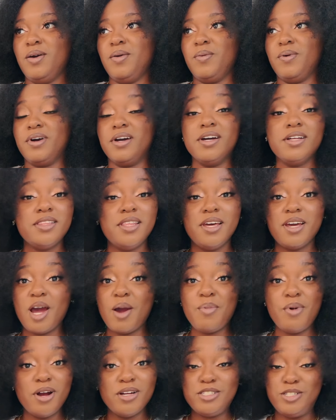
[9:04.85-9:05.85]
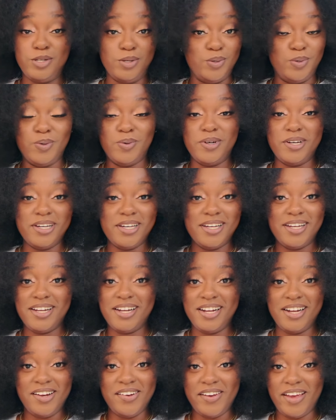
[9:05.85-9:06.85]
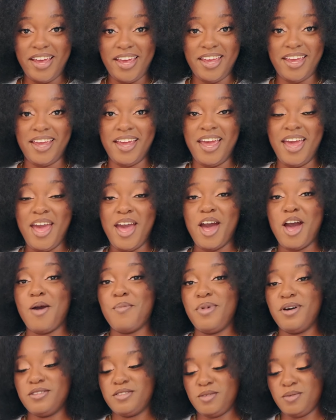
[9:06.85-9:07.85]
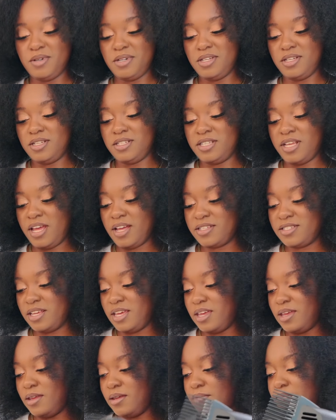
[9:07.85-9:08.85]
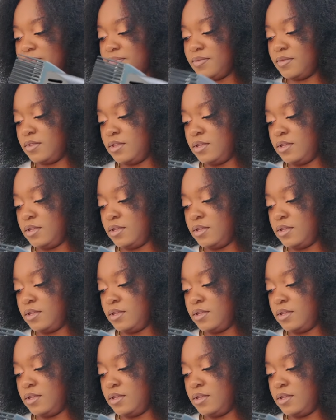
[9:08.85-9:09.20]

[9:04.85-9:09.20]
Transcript: Well, good thing I bought two. Okay, I bought two of the exact same